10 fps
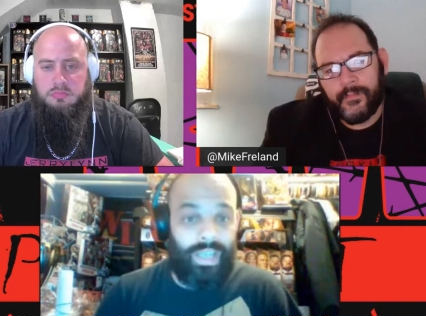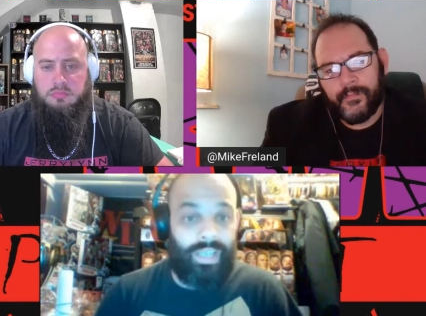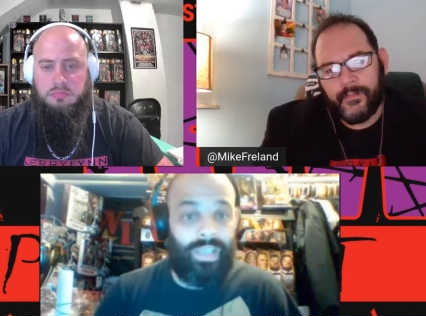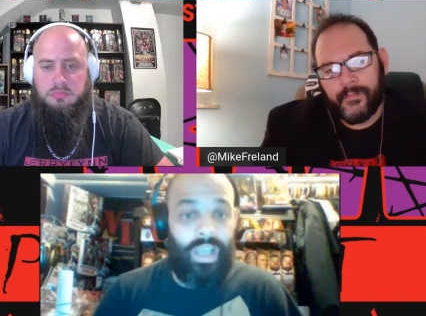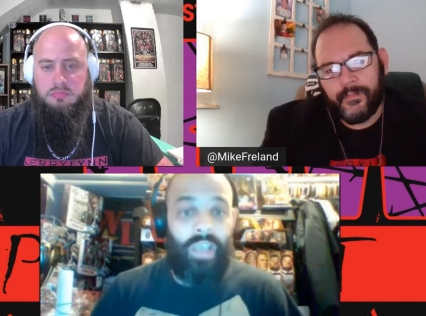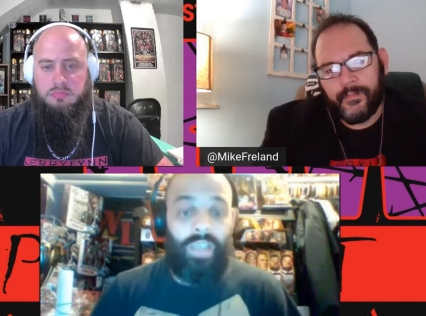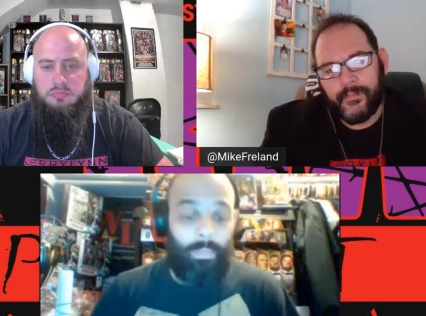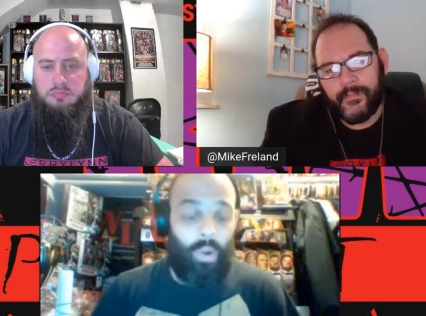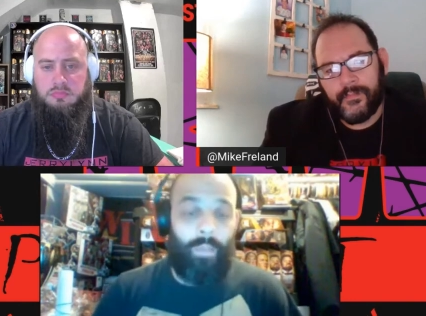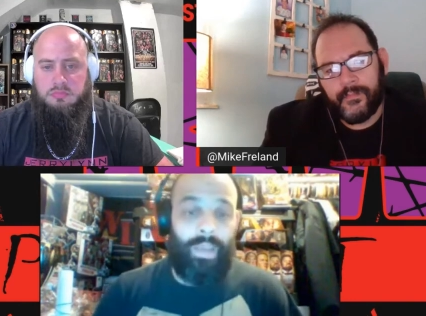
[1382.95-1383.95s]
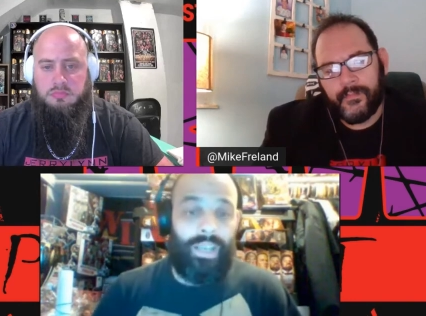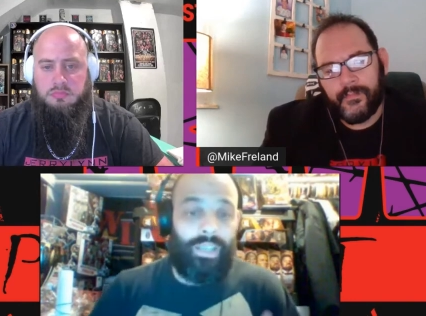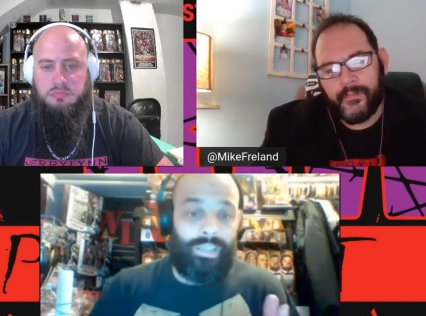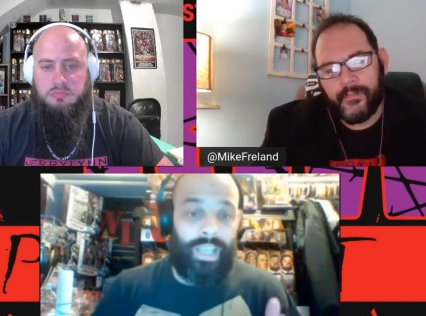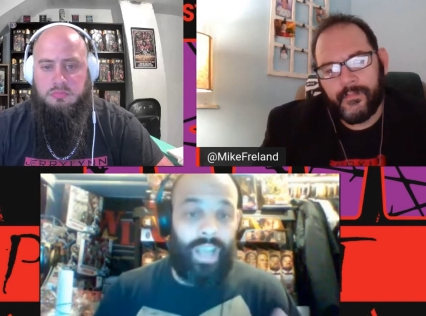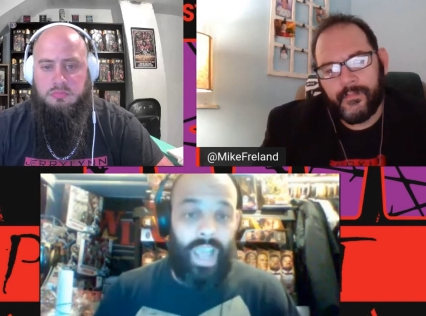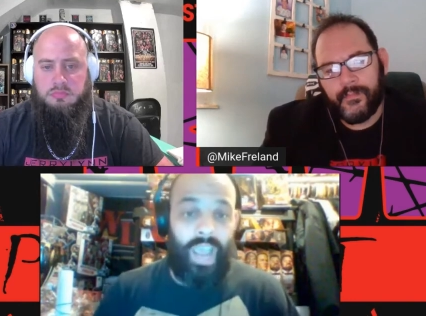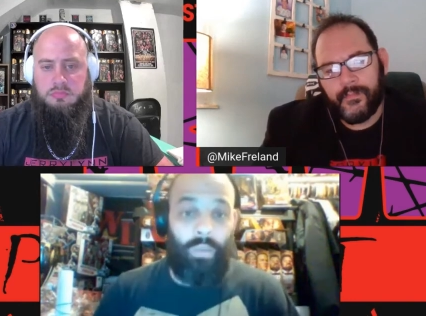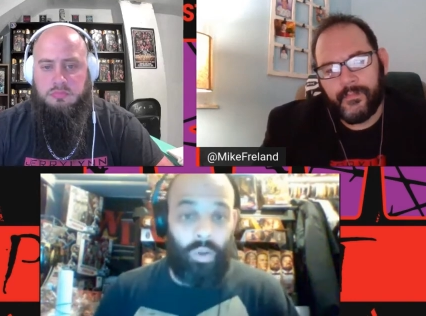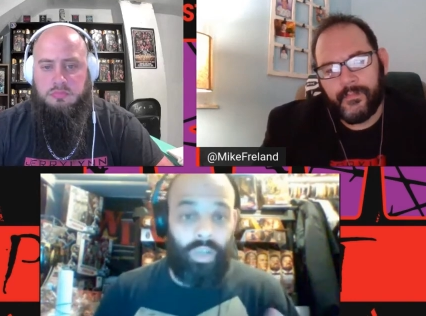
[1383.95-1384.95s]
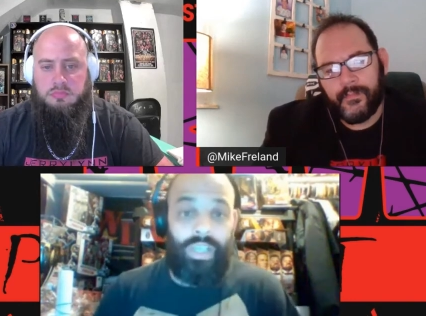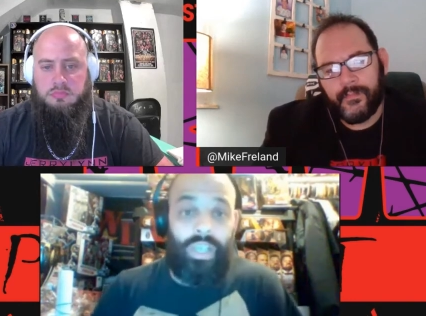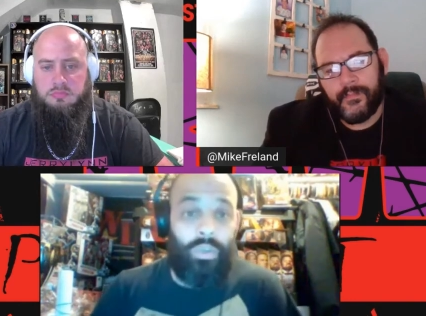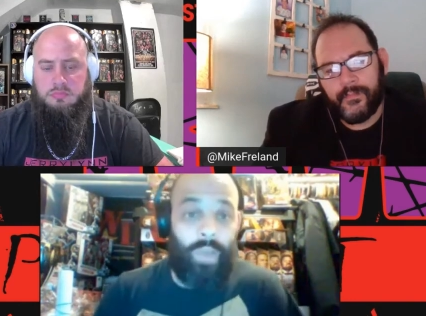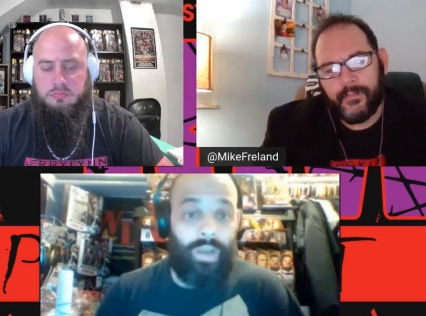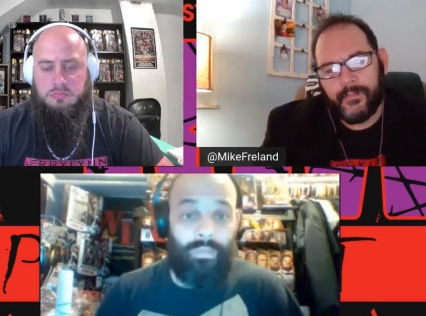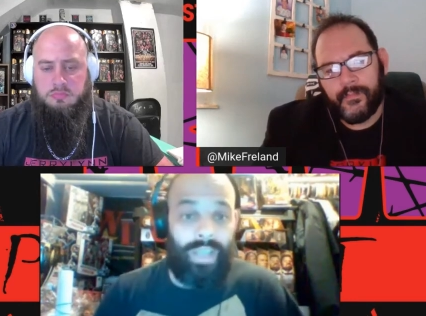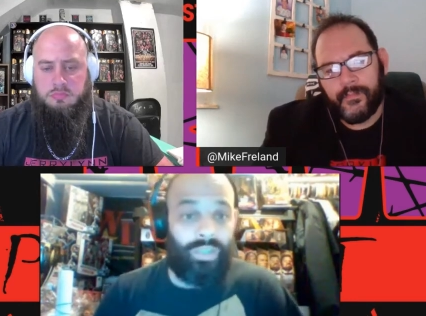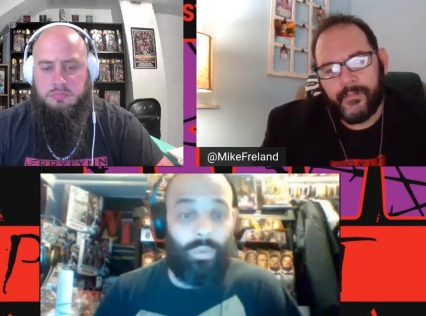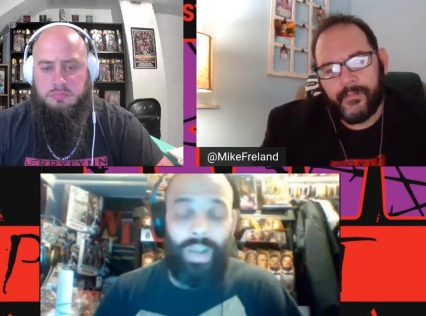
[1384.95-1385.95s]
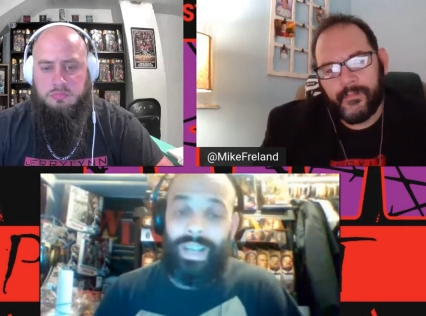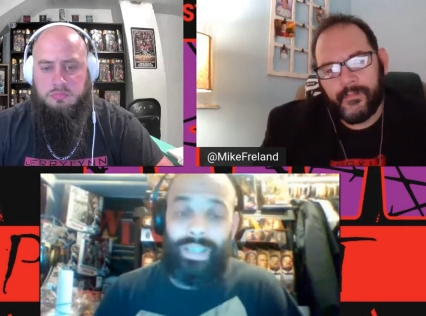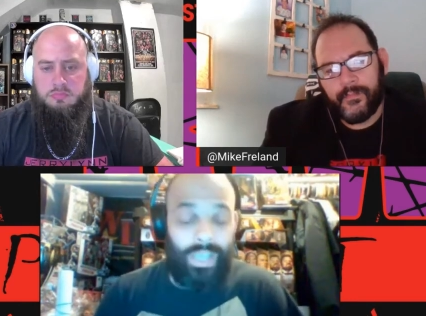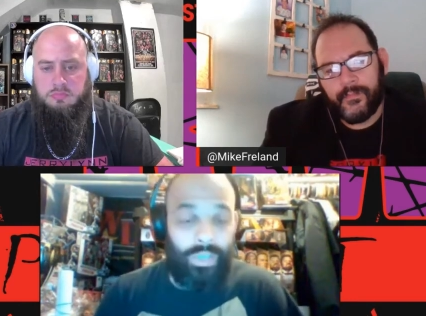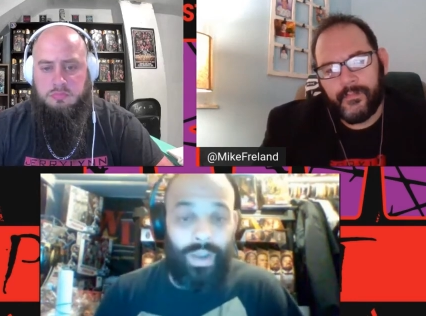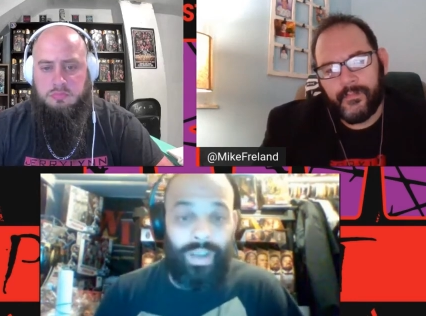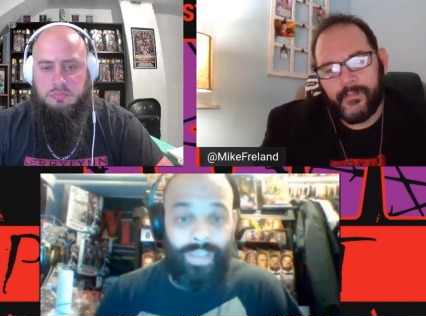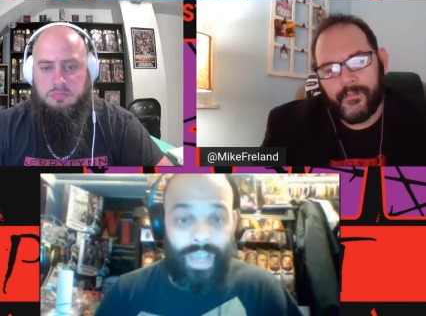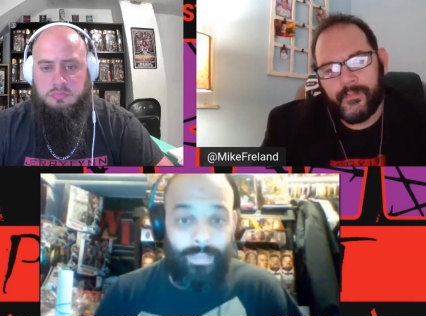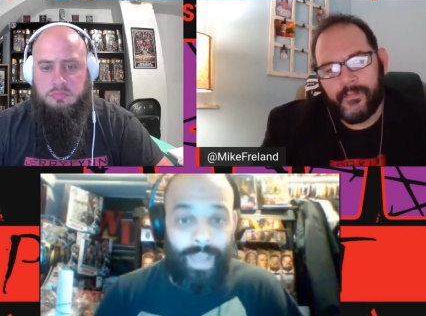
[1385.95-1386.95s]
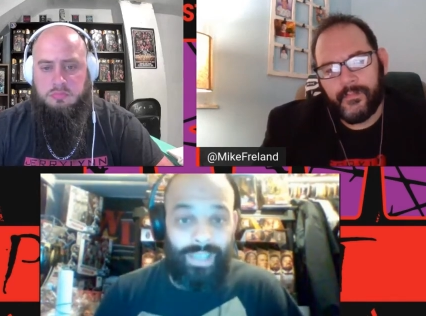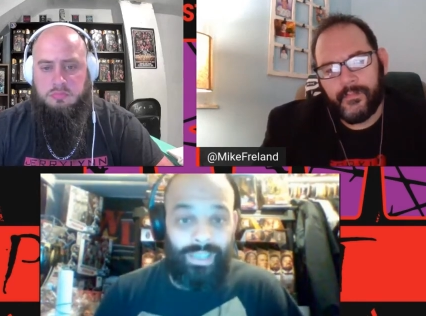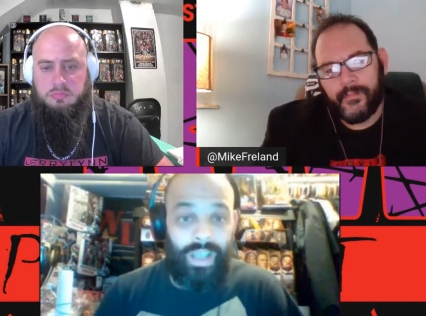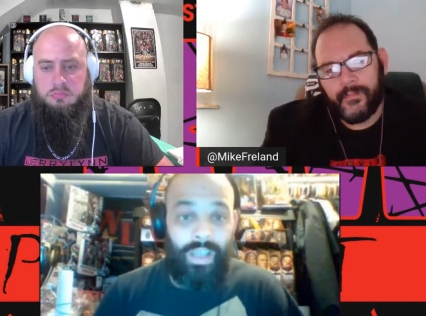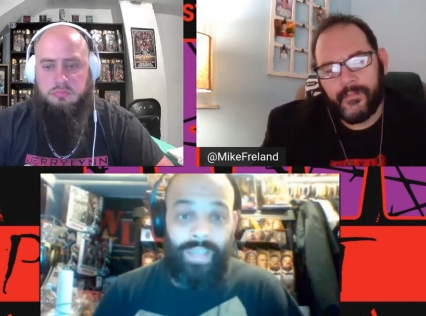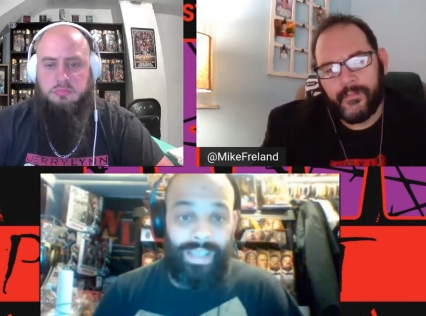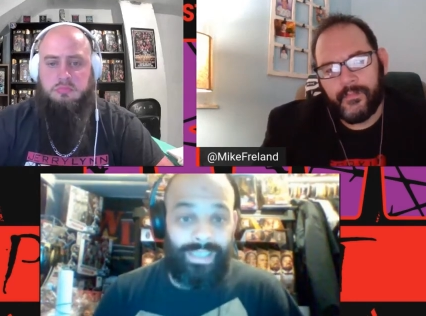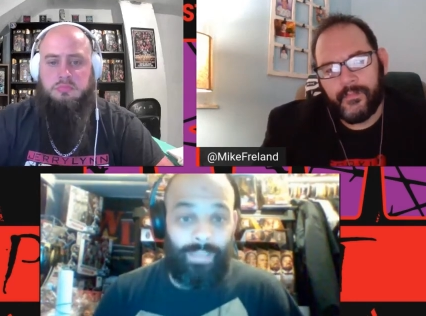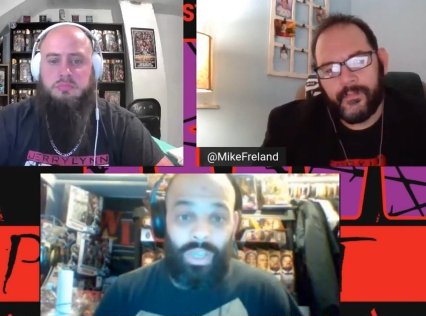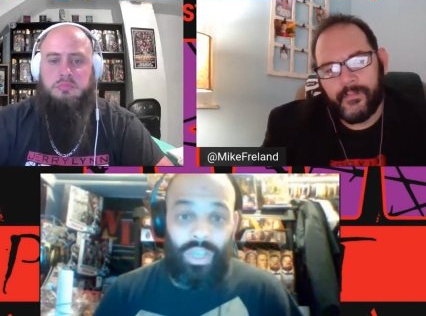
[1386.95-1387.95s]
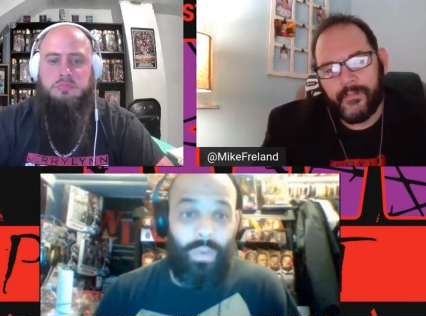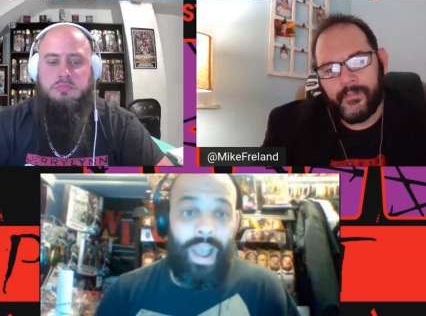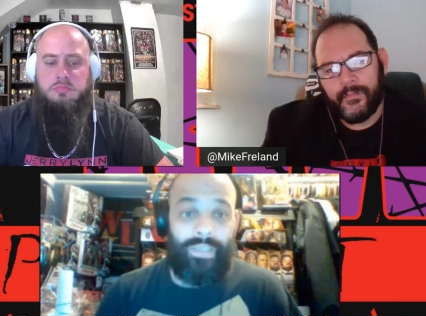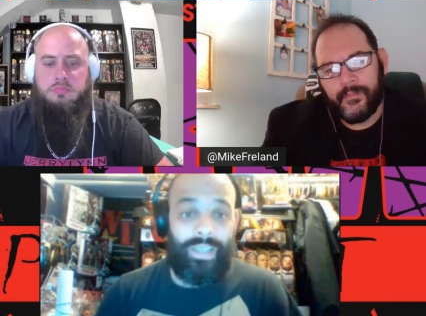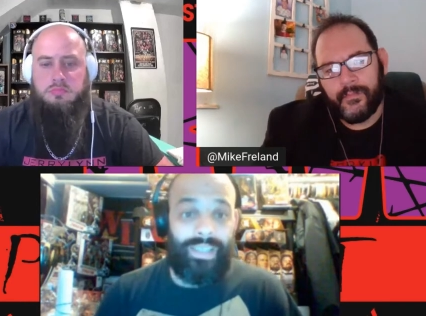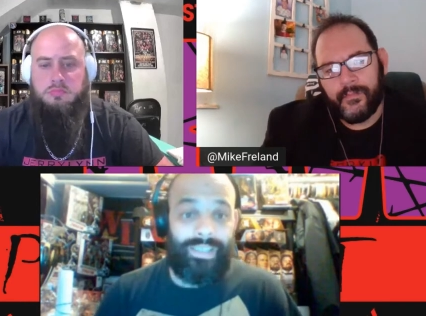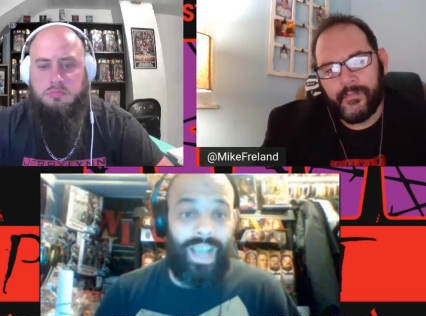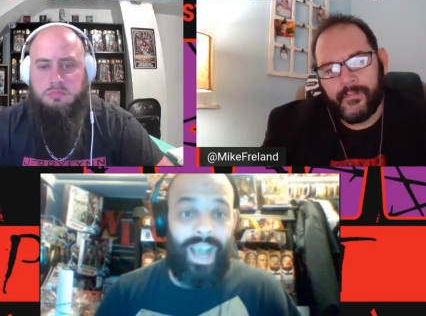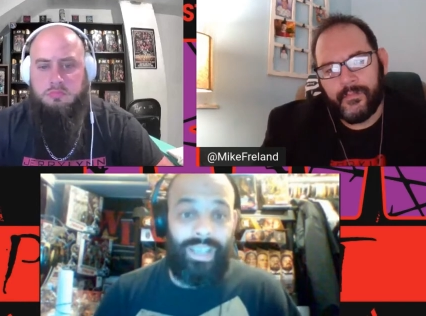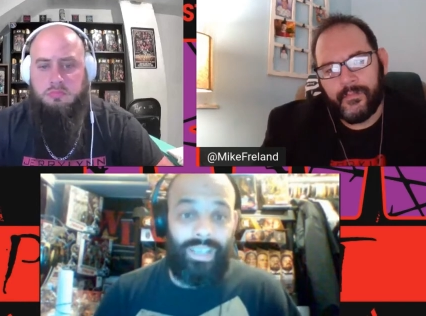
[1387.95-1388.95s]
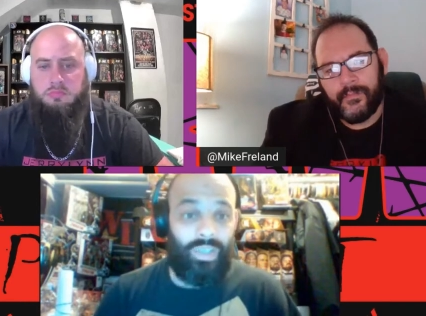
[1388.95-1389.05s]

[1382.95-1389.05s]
Speaker 1: is." They brought me in and said, "Hey, we're going to teach you how to wrestle. We're not going to teach you how to deathmatch. That's something you have to decide to